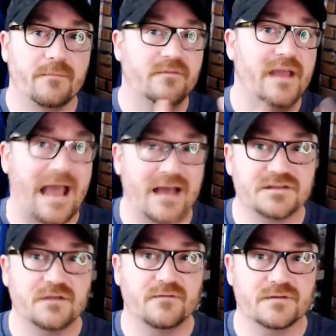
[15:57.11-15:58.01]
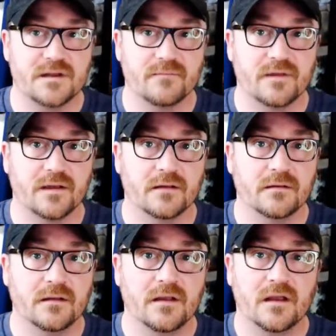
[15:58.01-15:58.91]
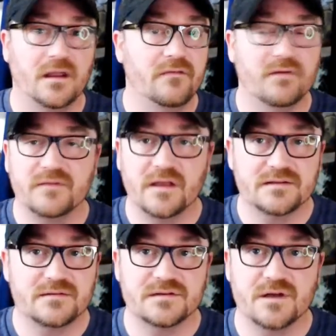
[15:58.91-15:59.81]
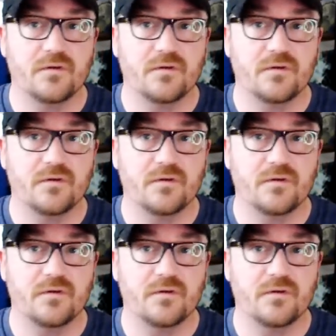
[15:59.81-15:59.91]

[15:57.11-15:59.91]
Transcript: if they ask you for something, even if the answer is no,